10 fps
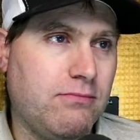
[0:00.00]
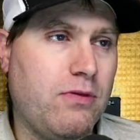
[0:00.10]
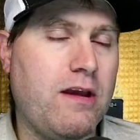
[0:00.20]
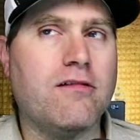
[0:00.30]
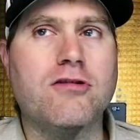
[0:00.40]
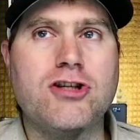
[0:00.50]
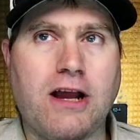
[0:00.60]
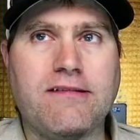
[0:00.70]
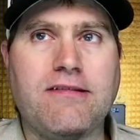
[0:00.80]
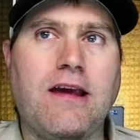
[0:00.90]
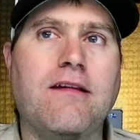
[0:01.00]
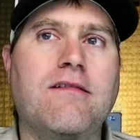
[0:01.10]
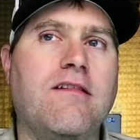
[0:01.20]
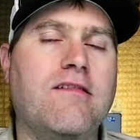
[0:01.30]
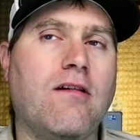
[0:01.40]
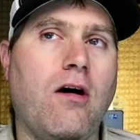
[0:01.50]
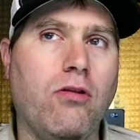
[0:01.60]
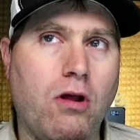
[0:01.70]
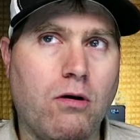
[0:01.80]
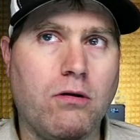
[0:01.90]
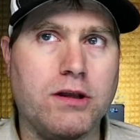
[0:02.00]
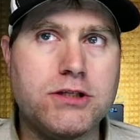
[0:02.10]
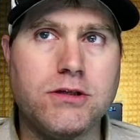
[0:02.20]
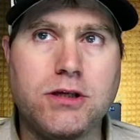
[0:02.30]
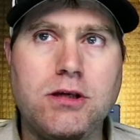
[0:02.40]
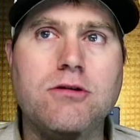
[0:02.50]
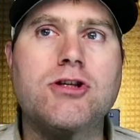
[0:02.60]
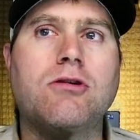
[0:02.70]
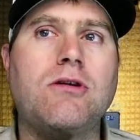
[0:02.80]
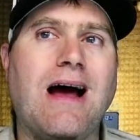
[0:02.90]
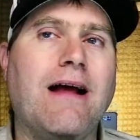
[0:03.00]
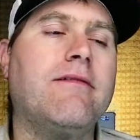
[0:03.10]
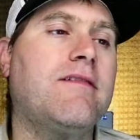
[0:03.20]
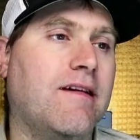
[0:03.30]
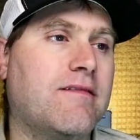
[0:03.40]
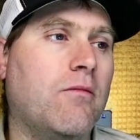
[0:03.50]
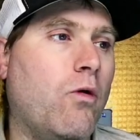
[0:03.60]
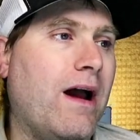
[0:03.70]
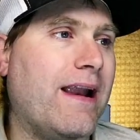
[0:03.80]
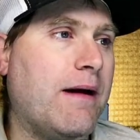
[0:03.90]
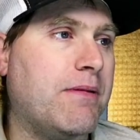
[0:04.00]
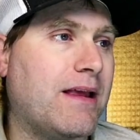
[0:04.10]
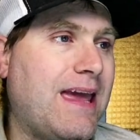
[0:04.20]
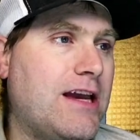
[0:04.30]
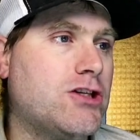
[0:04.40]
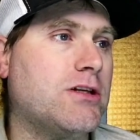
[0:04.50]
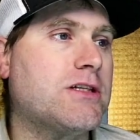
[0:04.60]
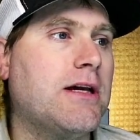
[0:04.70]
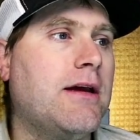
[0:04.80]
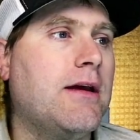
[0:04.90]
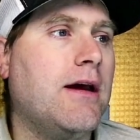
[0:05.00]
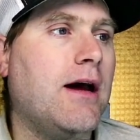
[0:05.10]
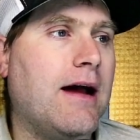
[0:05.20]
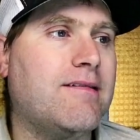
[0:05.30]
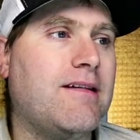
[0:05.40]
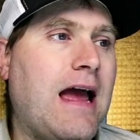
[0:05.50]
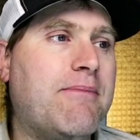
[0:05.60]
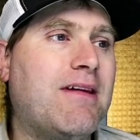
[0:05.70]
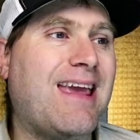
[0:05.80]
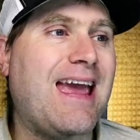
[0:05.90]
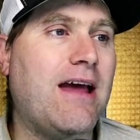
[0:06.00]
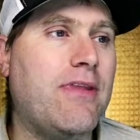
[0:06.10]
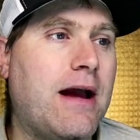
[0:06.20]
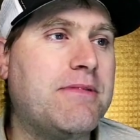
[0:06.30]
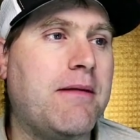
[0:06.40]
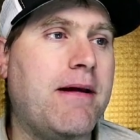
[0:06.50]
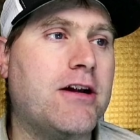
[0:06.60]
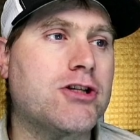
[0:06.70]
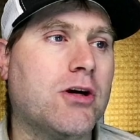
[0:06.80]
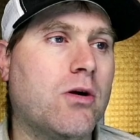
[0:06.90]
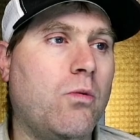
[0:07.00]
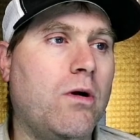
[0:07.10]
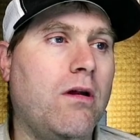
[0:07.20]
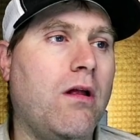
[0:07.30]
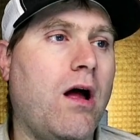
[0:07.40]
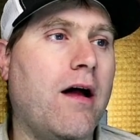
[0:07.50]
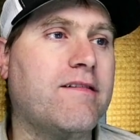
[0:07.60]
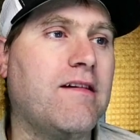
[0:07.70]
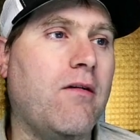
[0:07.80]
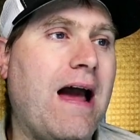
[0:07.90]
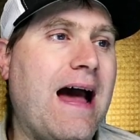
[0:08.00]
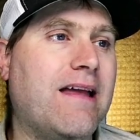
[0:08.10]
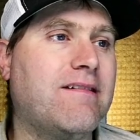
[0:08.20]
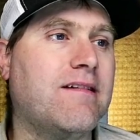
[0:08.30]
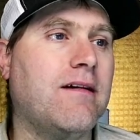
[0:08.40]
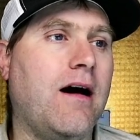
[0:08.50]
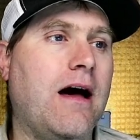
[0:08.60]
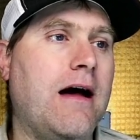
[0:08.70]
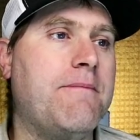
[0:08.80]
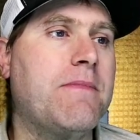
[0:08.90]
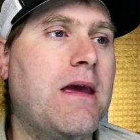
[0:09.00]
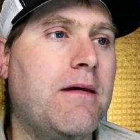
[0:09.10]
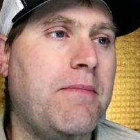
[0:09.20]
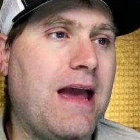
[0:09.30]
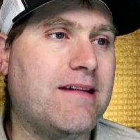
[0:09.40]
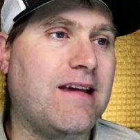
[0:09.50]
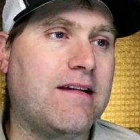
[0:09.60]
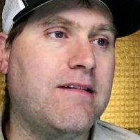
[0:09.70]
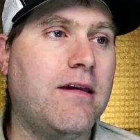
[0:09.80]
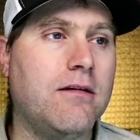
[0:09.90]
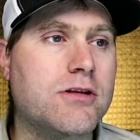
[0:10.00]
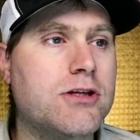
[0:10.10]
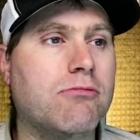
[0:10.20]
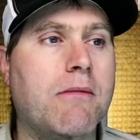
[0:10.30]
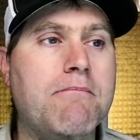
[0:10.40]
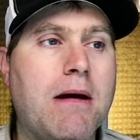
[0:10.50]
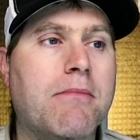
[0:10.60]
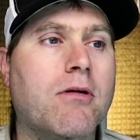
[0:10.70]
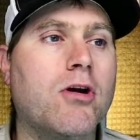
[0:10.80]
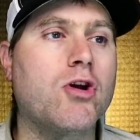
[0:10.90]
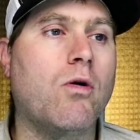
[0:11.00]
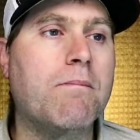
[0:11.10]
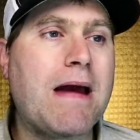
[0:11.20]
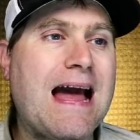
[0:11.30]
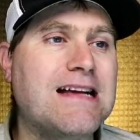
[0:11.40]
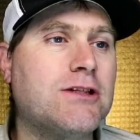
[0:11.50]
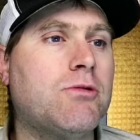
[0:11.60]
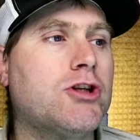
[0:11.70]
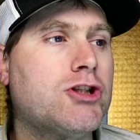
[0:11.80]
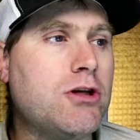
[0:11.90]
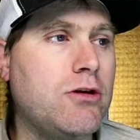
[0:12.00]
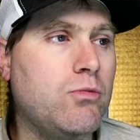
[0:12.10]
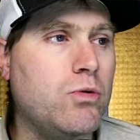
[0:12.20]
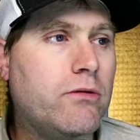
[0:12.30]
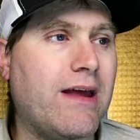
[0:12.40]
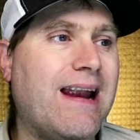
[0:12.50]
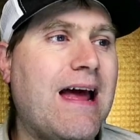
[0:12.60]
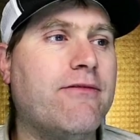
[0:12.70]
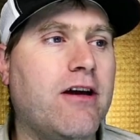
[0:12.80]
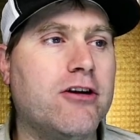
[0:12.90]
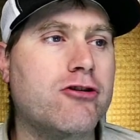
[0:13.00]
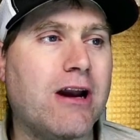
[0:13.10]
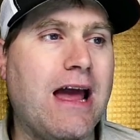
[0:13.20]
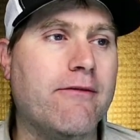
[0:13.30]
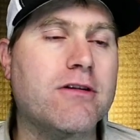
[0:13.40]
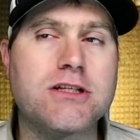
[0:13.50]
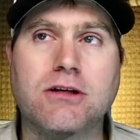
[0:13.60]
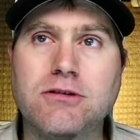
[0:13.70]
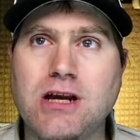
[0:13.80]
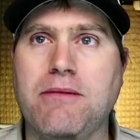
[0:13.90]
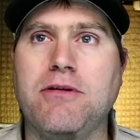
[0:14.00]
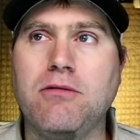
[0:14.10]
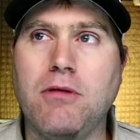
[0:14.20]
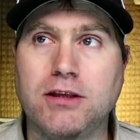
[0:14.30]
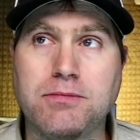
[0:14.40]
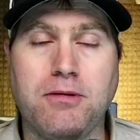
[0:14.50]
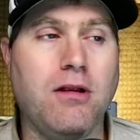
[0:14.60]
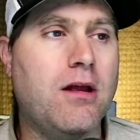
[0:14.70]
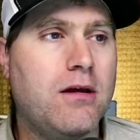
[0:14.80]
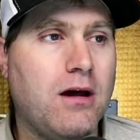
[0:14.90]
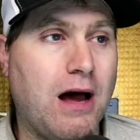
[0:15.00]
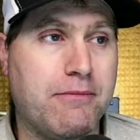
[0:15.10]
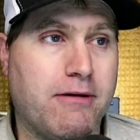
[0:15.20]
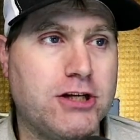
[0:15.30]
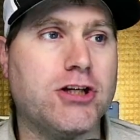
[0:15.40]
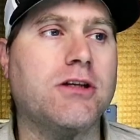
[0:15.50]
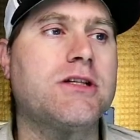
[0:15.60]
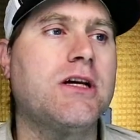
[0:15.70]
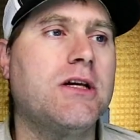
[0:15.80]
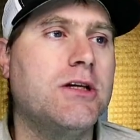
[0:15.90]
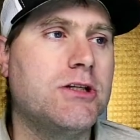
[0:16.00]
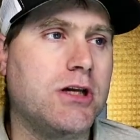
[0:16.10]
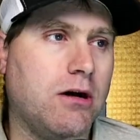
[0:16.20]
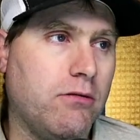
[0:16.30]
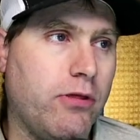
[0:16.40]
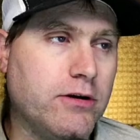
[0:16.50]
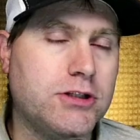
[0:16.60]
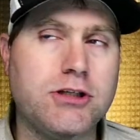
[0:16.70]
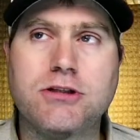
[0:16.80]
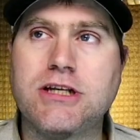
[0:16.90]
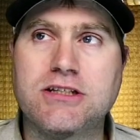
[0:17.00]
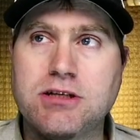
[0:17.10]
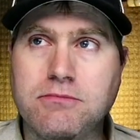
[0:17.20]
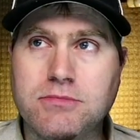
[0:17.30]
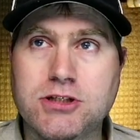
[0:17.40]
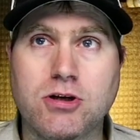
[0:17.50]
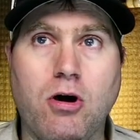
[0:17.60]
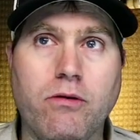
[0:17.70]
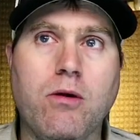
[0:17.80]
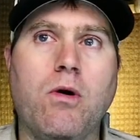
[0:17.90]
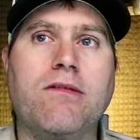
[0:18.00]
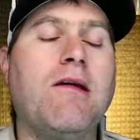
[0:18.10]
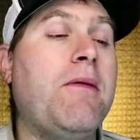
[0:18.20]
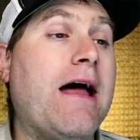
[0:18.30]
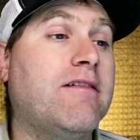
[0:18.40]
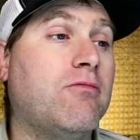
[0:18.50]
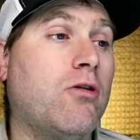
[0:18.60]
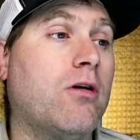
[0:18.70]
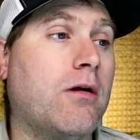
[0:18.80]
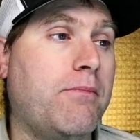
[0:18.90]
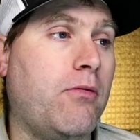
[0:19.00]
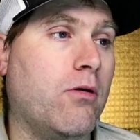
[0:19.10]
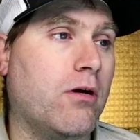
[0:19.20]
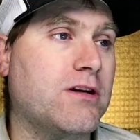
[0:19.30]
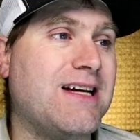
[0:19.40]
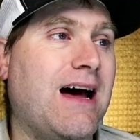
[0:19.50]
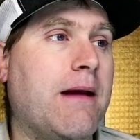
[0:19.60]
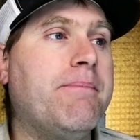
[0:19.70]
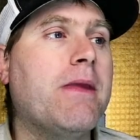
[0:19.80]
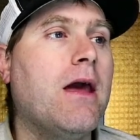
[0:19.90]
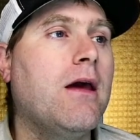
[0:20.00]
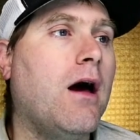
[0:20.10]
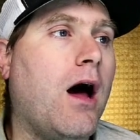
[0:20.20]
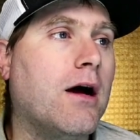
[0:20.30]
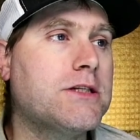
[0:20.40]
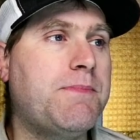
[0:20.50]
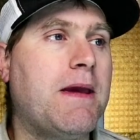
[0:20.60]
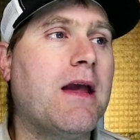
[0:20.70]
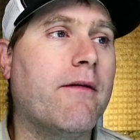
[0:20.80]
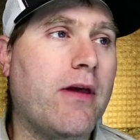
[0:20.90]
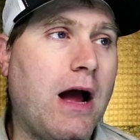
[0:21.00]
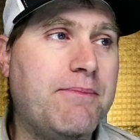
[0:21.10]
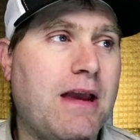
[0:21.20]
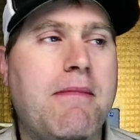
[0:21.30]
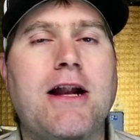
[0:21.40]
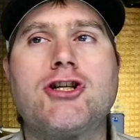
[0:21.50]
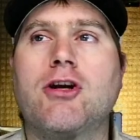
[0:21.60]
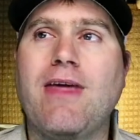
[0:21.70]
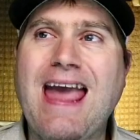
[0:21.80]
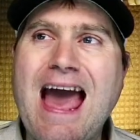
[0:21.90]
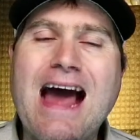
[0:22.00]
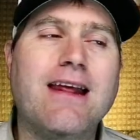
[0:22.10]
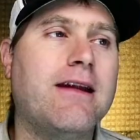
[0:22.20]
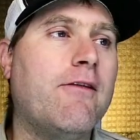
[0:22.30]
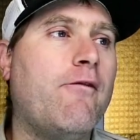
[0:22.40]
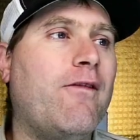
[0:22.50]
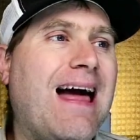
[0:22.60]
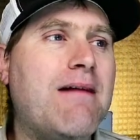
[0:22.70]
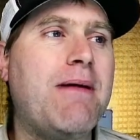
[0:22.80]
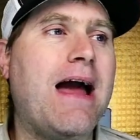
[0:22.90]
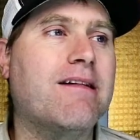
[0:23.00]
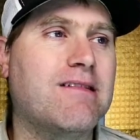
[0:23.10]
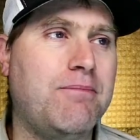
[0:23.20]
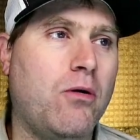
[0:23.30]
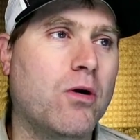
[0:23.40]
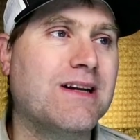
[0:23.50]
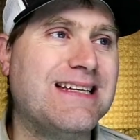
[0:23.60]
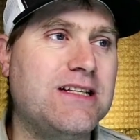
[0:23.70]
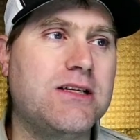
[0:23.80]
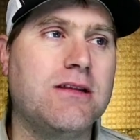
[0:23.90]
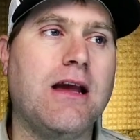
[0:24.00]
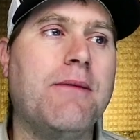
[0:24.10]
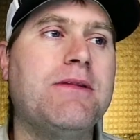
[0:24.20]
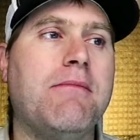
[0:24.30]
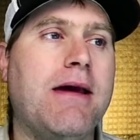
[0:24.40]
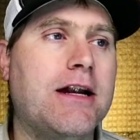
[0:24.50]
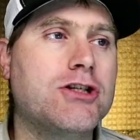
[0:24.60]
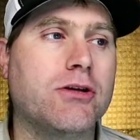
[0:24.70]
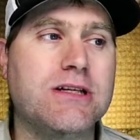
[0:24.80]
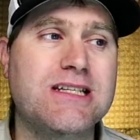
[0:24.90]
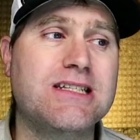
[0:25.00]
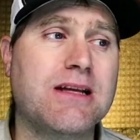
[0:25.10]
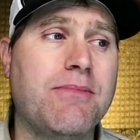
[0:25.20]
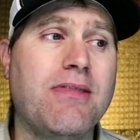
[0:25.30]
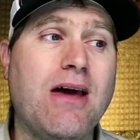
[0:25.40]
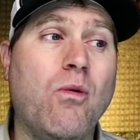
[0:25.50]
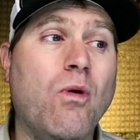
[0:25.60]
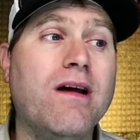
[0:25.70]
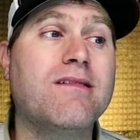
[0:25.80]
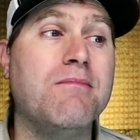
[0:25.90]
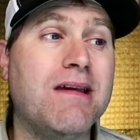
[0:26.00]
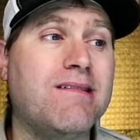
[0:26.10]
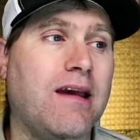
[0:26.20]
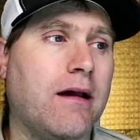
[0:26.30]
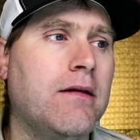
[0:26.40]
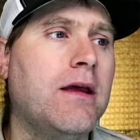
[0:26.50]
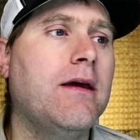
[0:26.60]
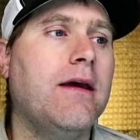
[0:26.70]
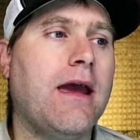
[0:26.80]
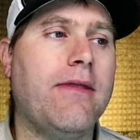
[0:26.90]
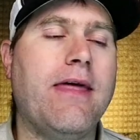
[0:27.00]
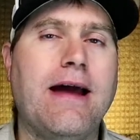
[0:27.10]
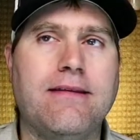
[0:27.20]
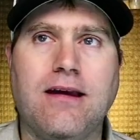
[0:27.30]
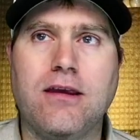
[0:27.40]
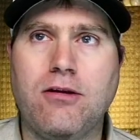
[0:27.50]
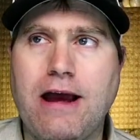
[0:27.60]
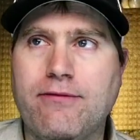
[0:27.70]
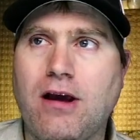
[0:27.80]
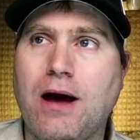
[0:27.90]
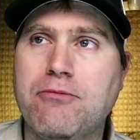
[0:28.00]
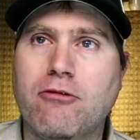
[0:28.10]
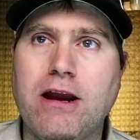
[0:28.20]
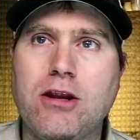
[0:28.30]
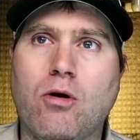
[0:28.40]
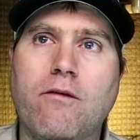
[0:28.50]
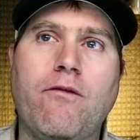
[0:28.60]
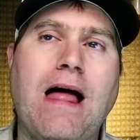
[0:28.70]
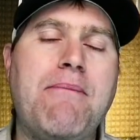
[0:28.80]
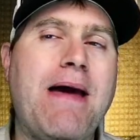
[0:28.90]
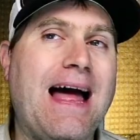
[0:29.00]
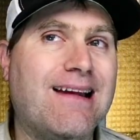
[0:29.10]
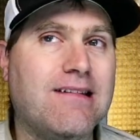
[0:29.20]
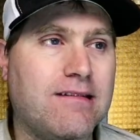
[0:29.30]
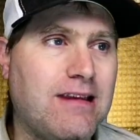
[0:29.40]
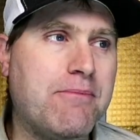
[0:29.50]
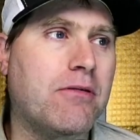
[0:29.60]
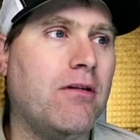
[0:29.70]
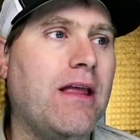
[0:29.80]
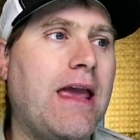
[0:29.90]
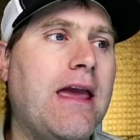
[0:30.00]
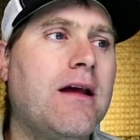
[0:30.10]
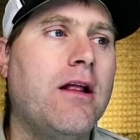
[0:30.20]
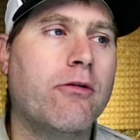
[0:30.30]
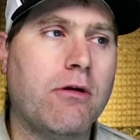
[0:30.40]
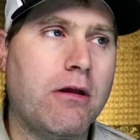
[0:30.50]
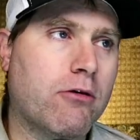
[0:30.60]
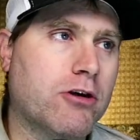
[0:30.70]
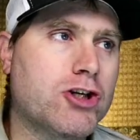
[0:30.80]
These are just things installed locally to the user, not system-wide applications. Uh, Synaptic and the update manager will also ask uh, pkexec to remember your password, so you will not have to enter it every single time you do multiple operations. So those two systems, only one password per time. Uh, speaking of the update manager, they added Flatpak support into the update manager. This is something that was missing, in that uh, you'd have to upgrade your Flatpaks separately through either a